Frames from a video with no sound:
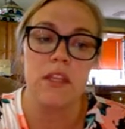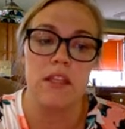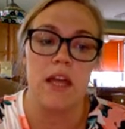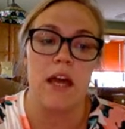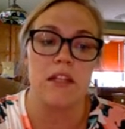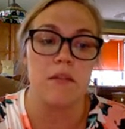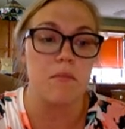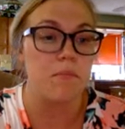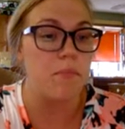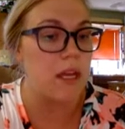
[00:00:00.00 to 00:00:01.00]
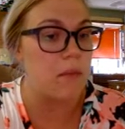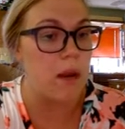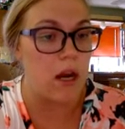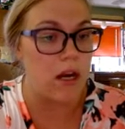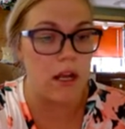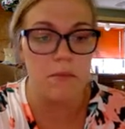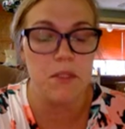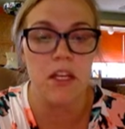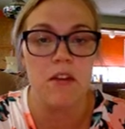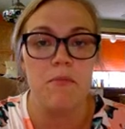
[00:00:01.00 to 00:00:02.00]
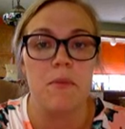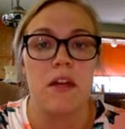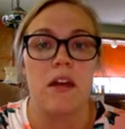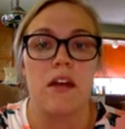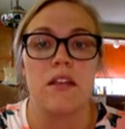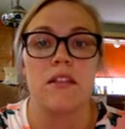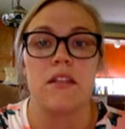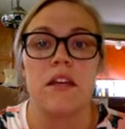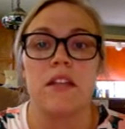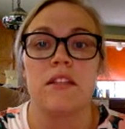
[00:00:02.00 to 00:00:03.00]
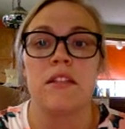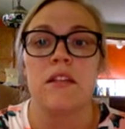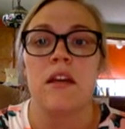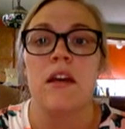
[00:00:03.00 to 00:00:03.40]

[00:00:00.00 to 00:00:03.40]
that is a big paradigm shift because it's